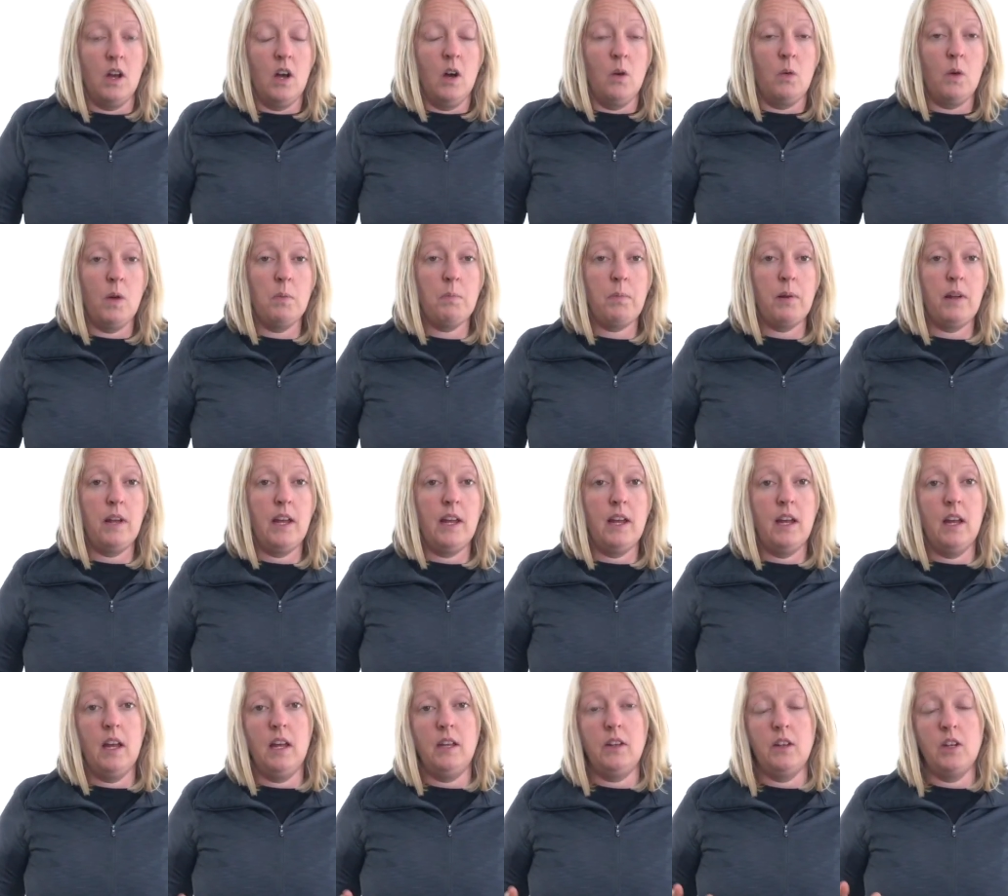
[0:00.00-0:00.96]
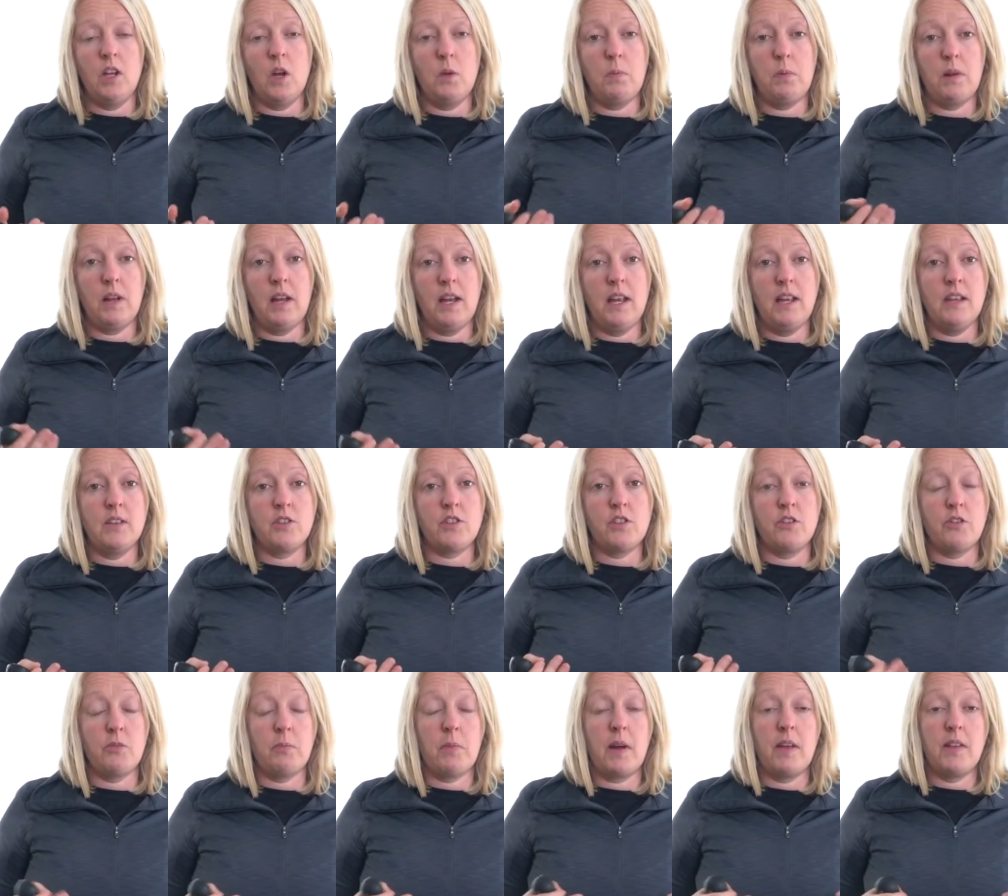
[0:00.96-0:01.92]
When play is
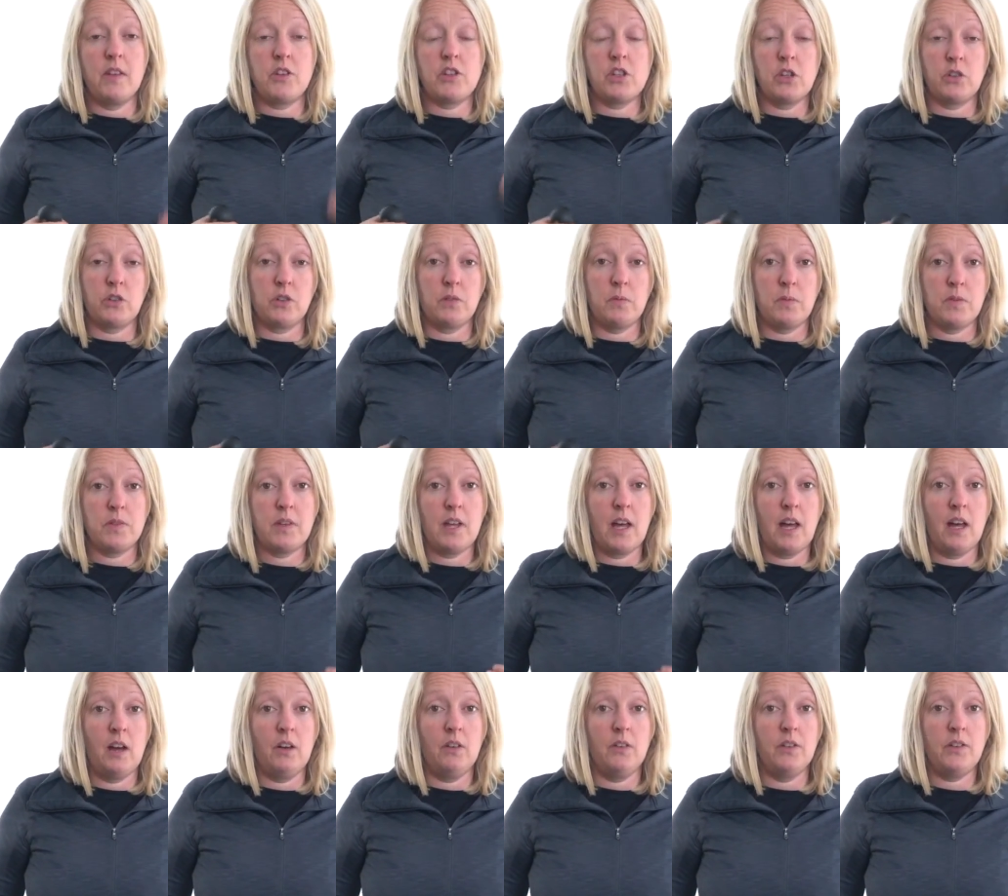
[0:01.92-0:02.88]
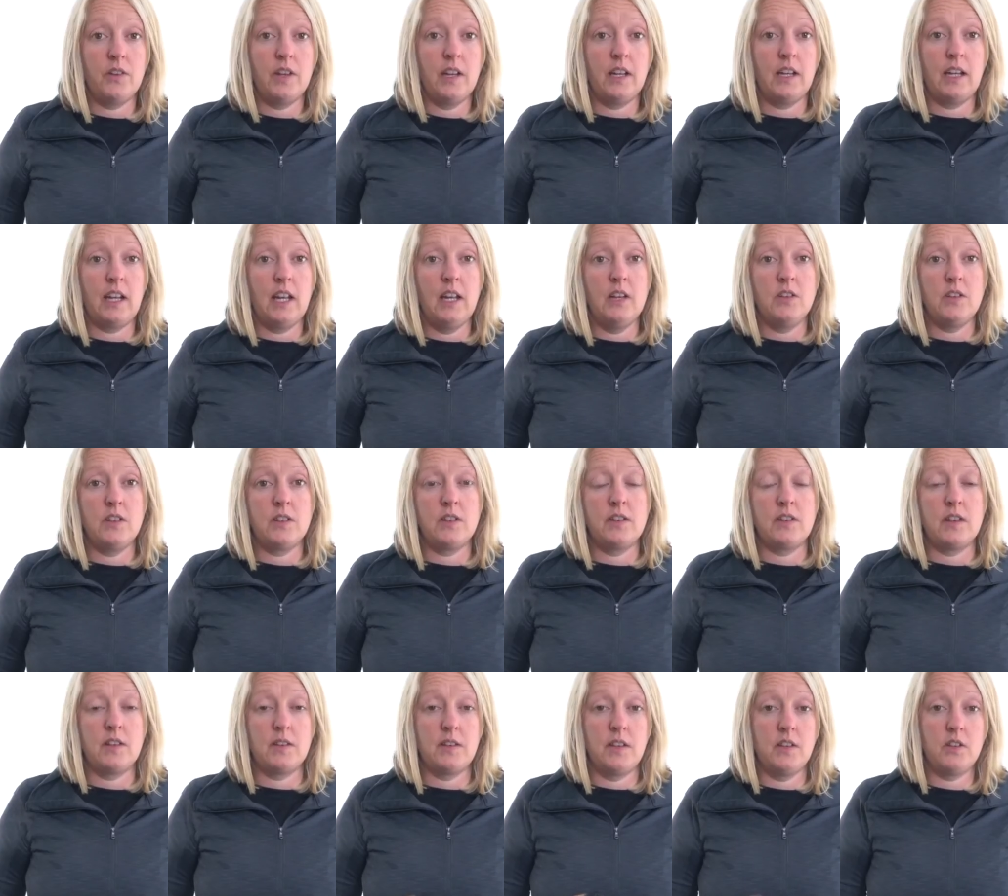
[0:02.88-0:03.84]
driven by the children themselves, it engages
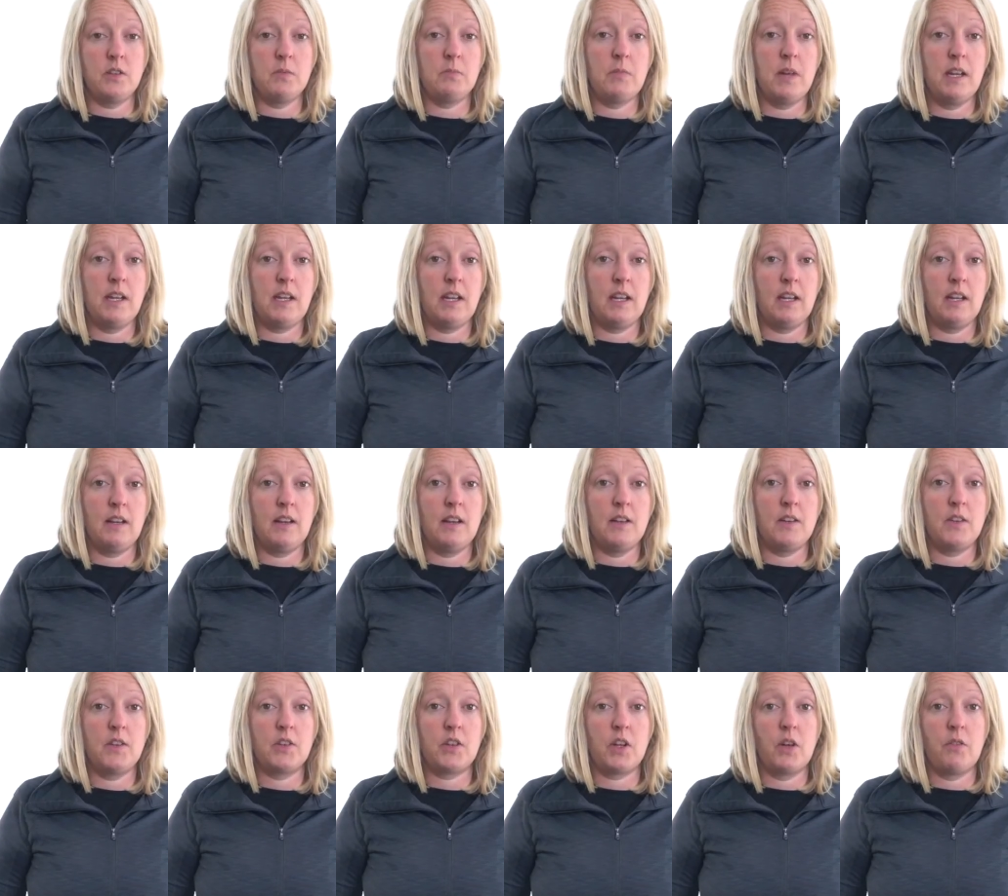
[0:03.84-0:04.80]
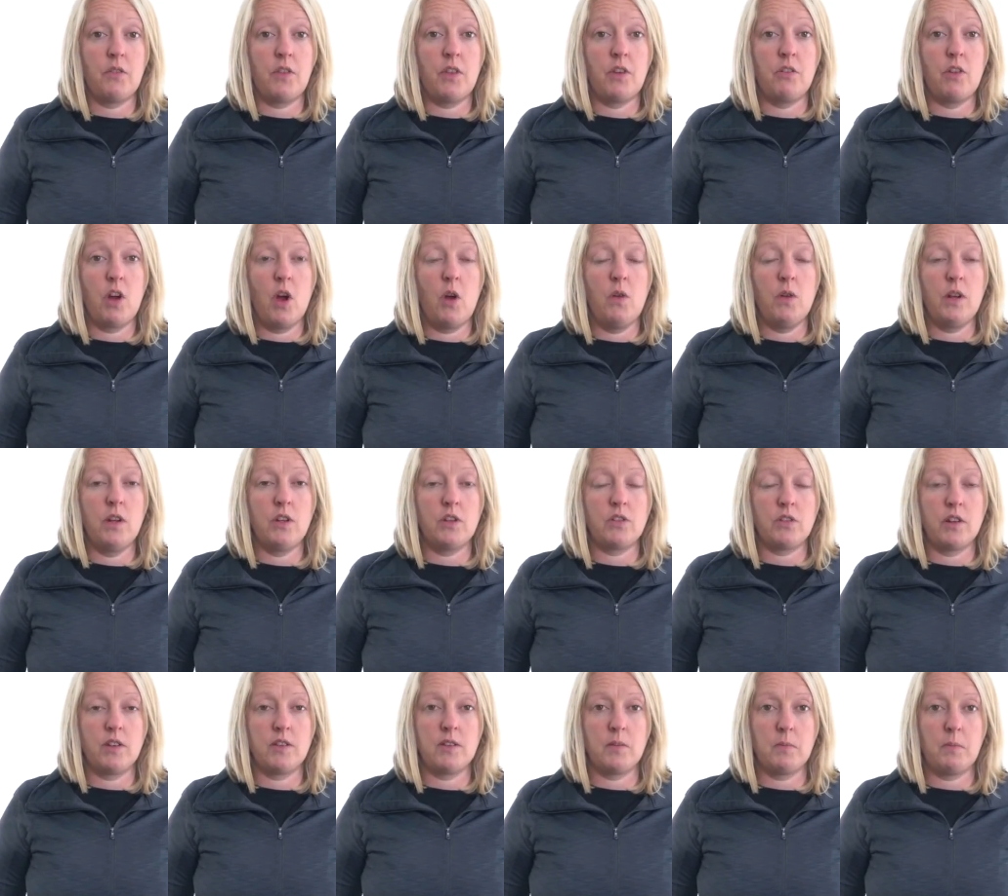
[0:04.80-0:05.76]
decision making and they discover their own
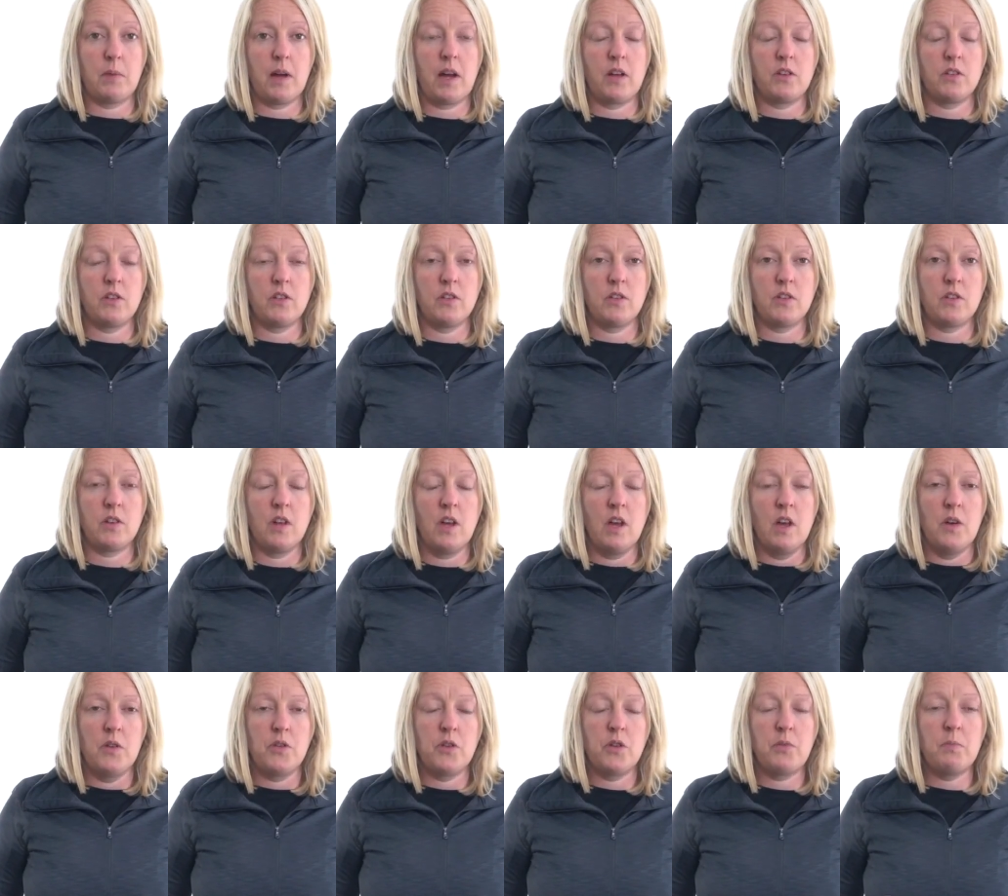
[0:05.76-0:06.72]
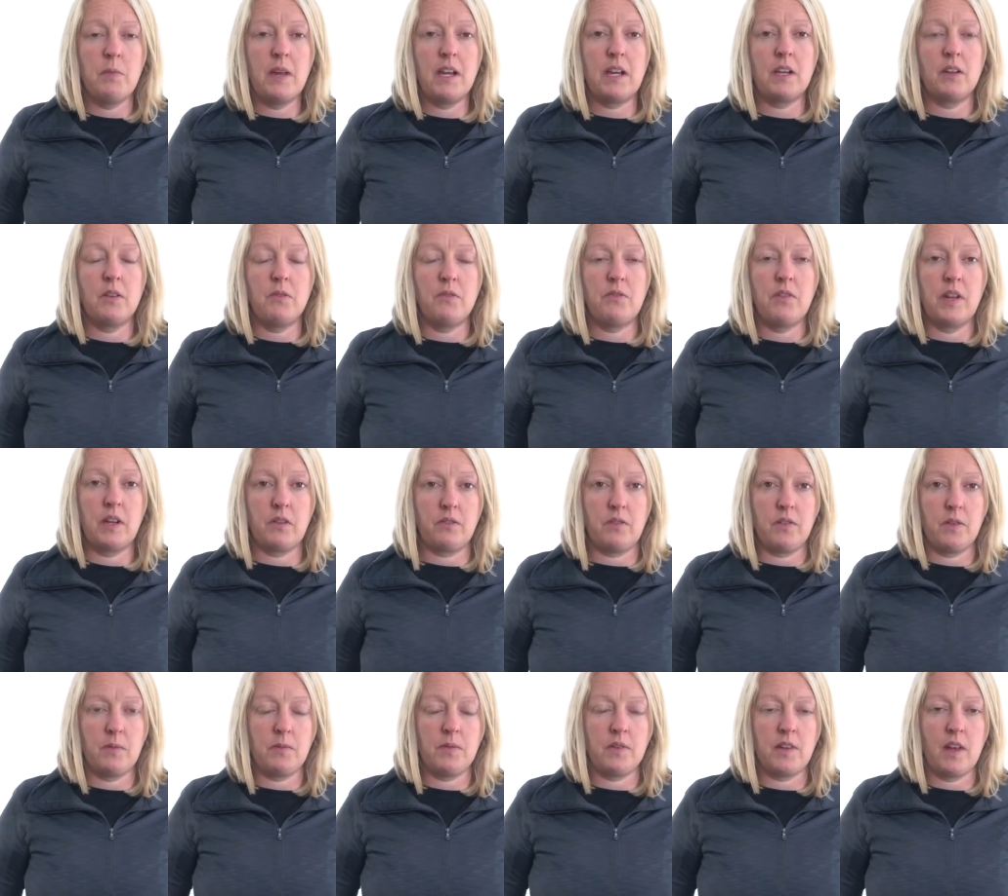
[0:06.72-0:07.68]
interests and passions. So it's making them think
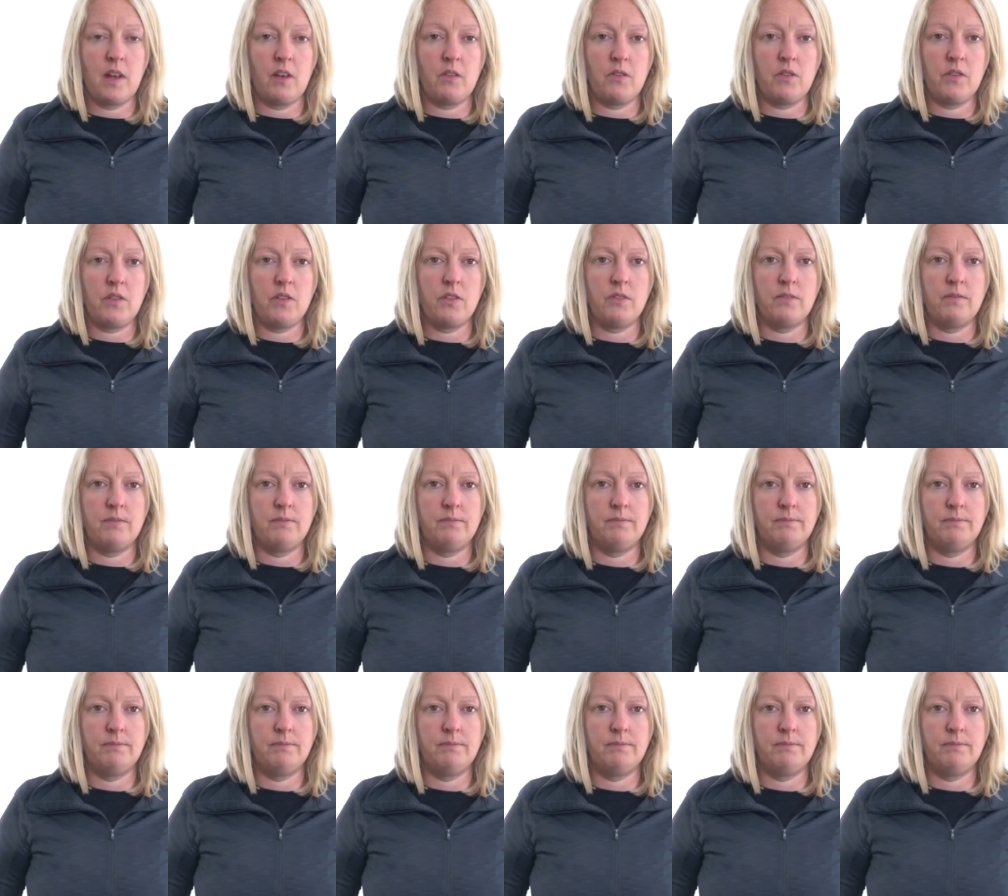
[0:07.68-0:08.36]
for themselves.